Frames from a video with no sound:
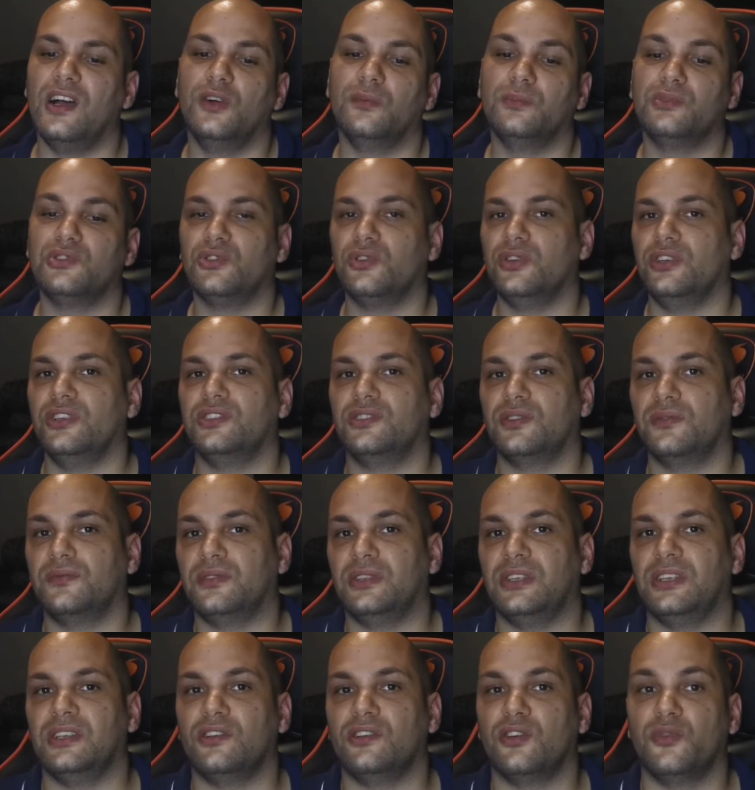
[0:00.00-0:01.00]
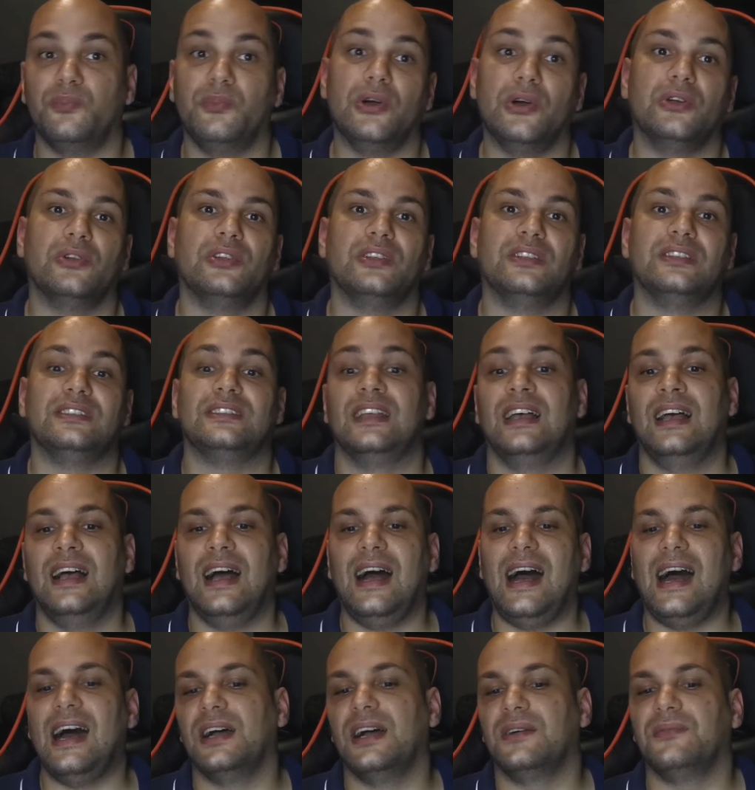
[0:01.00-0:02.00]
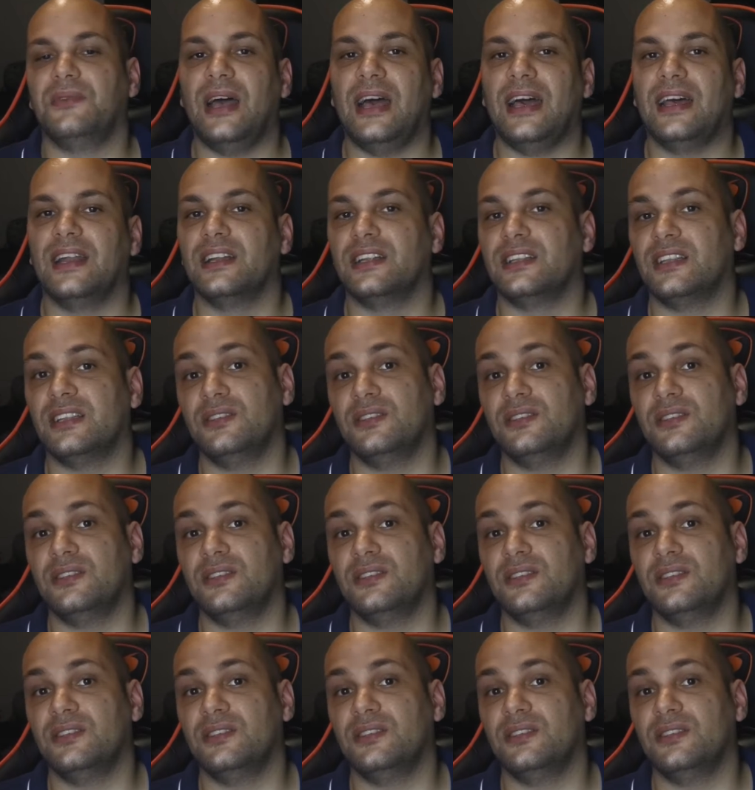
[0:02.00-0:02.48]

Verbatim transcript: So each of the components I've added,